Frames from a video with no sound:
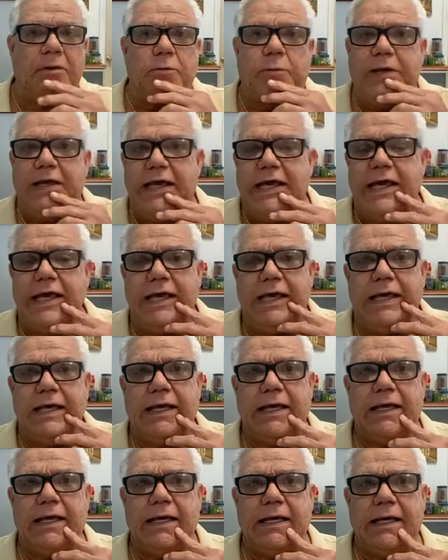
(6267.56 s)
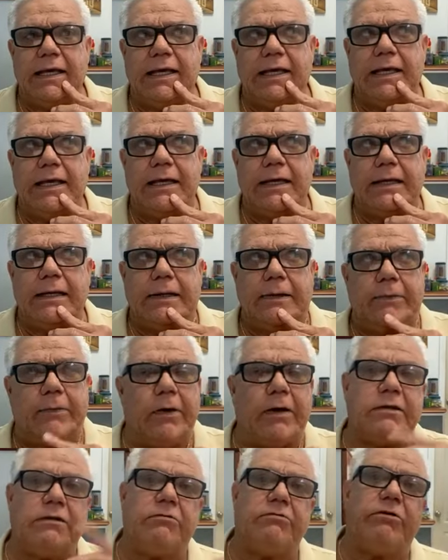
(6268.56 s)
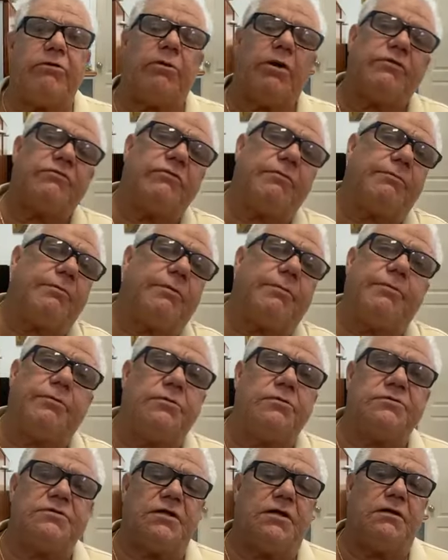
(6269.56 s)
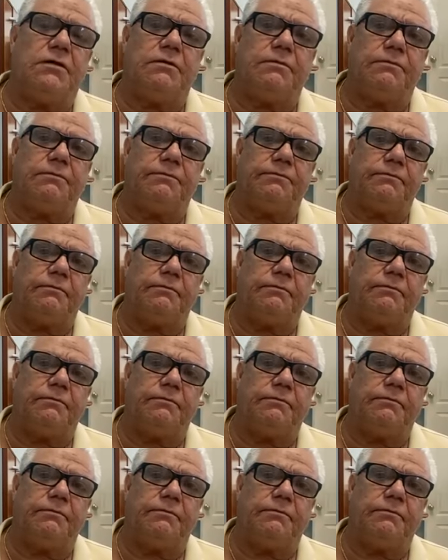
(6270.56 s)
But we want a request for proposal.